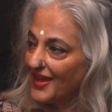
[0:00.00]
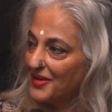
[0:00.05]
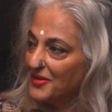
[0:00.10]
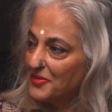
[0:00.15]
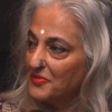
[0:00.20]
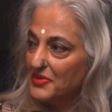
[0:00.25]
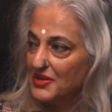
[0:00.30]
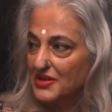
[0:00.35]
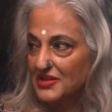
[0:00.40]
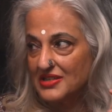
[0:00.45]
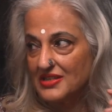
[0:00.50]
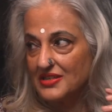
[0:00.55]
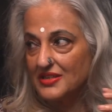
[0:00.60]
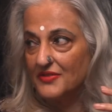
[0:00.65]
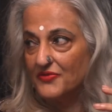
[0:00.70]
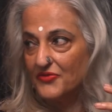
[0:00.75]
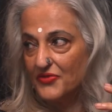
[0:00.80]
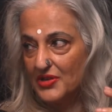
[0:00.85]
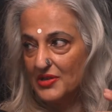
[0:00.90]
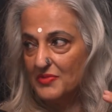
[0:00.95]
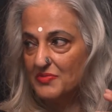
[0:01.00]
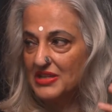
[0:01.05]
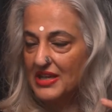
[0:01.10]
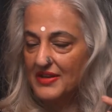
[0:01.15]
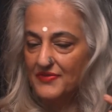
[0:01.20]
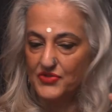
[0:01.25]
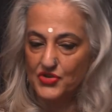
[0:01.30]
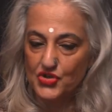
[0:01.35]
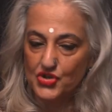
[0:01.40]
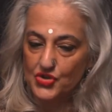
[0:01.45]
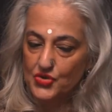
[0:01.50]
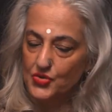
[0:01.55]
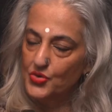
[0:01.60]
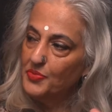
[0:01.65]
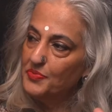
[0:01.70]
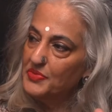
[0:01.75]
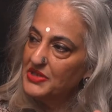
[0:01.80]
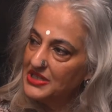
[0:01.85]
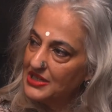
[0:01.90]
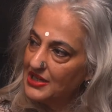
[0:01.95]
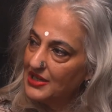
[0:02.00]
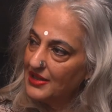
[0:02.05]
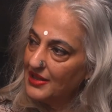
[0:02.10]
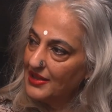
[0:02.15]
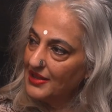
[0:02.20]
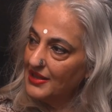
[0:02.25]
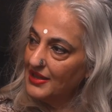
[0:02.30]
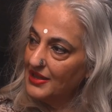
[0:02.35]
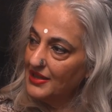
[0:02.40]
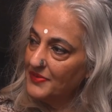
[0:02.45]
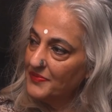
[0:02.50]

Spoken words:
Because films have to show a particular thing.